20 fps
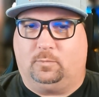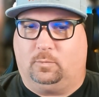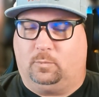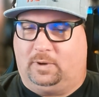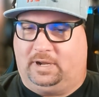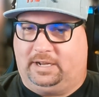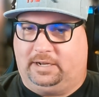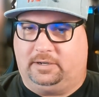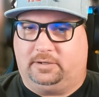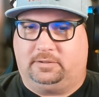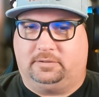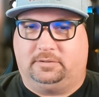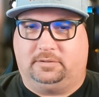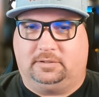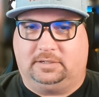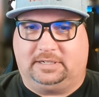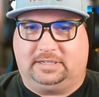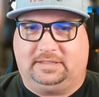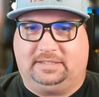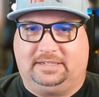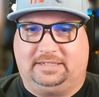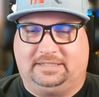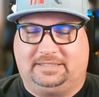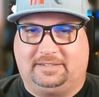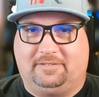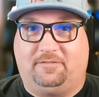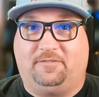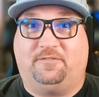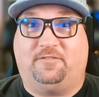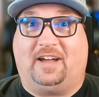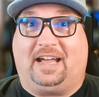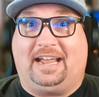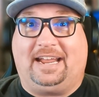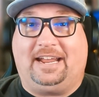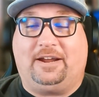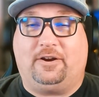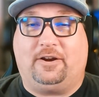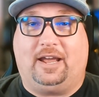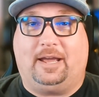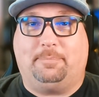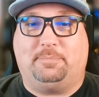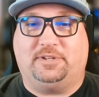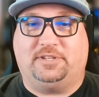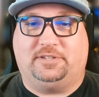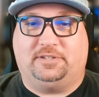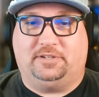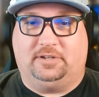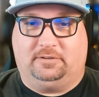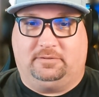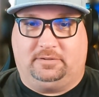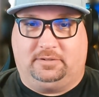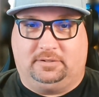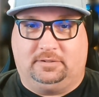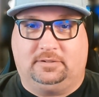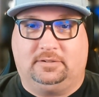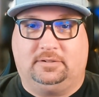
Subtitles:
Wow, look at this. Fire episode.